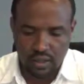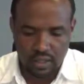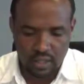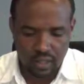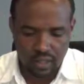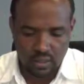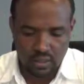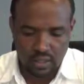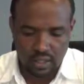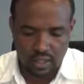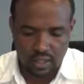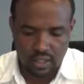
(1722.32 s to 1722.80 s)

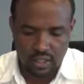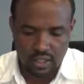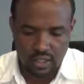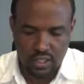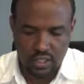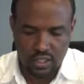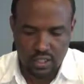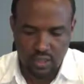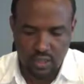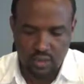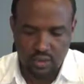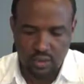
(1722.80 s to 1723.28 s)
the
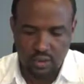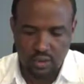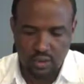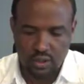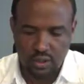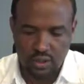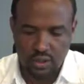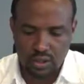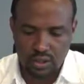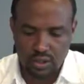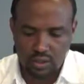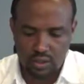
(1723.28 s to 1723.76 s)
agency
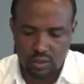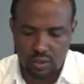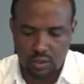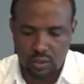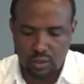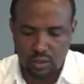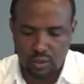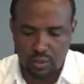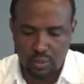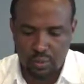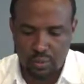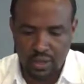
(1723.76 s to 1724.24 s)
which is
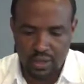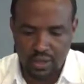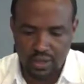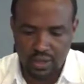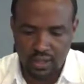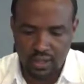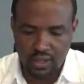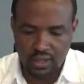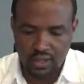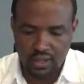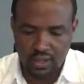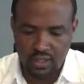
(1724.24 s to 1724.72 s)
going to
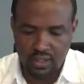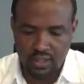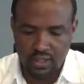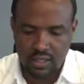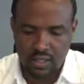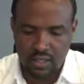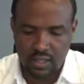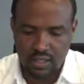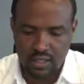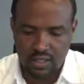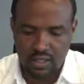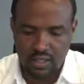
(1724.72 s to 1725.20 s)
maintain the
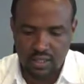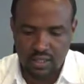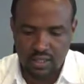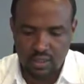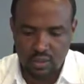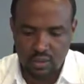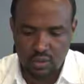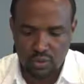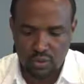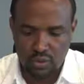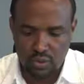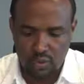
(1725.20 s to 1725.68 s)
structure
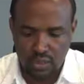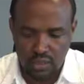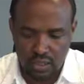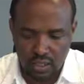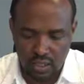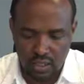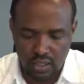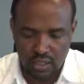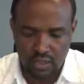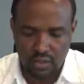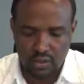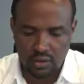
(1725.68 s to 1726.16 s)
is not
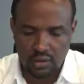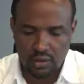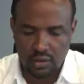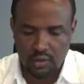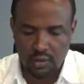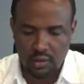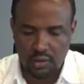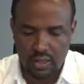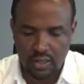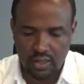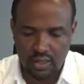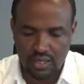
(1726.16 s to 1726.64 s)
there
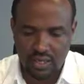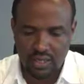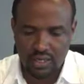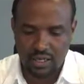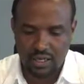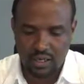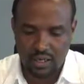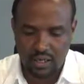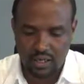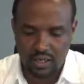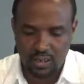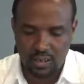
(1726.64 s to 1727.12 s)
to maintain
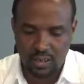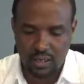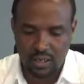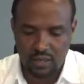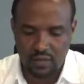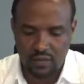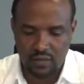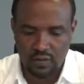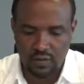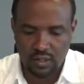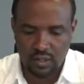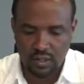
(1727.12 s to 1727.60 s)
it
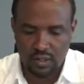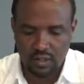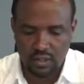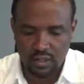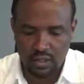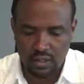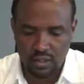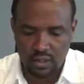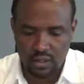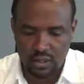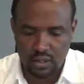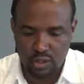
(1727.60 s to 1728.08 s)
whenever
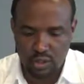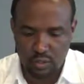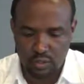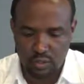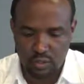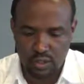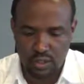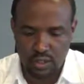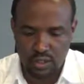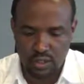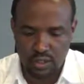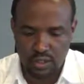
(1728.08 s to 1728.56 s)
it is
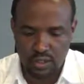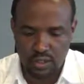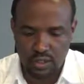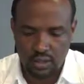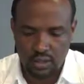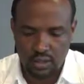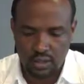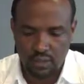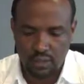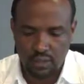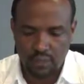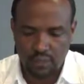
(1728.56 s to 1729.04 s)
breached,
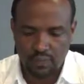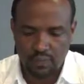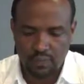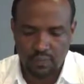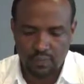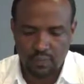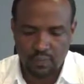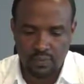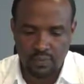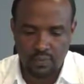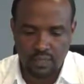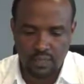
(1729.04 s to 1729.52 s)

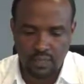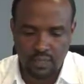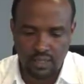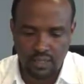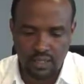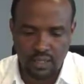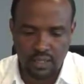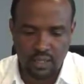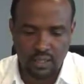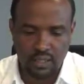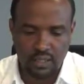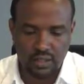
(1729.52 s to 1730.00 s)

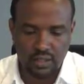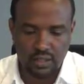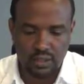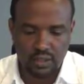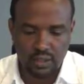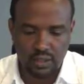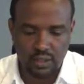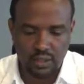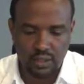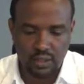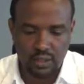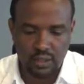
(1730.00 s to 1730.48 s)
then that
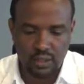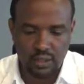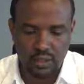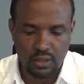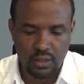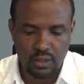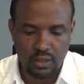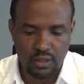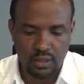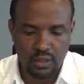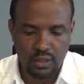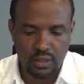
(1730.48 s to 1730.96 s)
will be
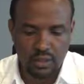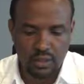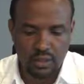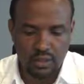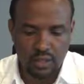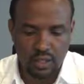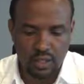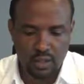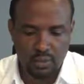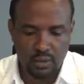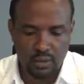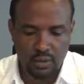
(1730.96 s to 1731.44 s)

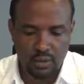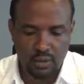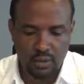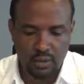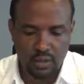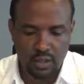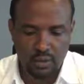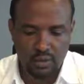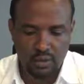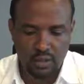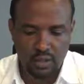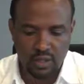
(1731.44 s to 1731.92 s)
a
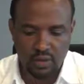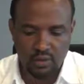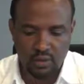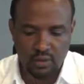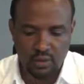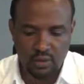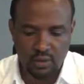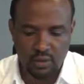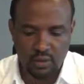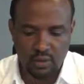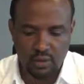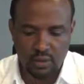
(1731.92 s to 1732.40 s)
problem.
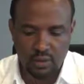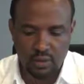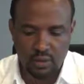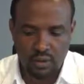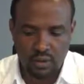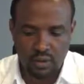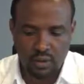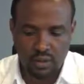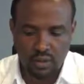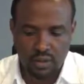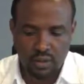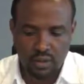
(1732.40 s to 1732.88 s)
Therefore,
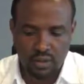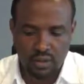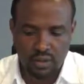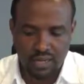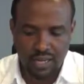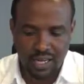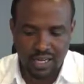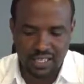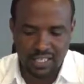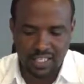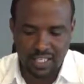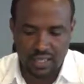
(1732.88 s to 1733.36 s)

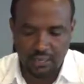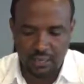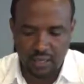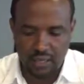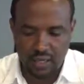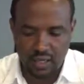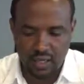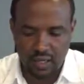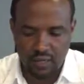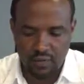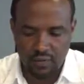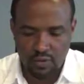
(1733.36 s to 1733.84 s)
the
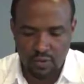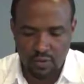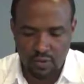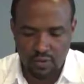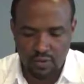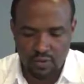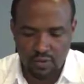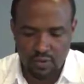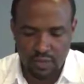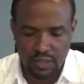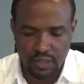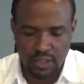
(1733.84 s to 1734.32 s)
accepted level of
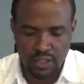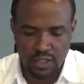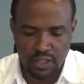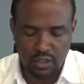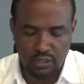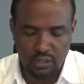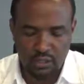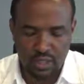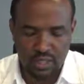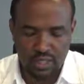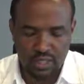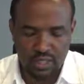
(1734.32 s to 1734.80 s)

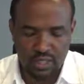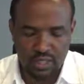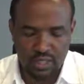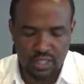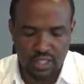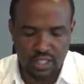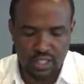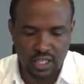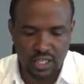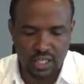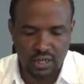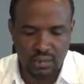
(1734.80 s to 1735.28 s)
operation,
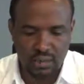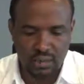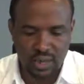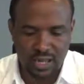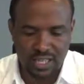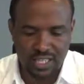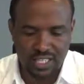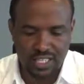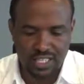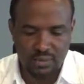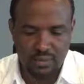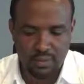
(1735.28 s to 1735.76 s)
maintenance and
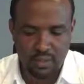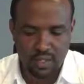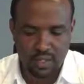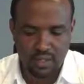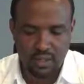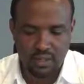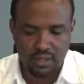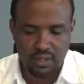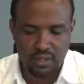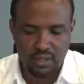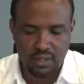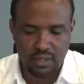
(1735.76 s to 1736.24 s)

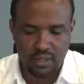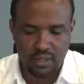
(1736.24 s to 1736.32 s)
management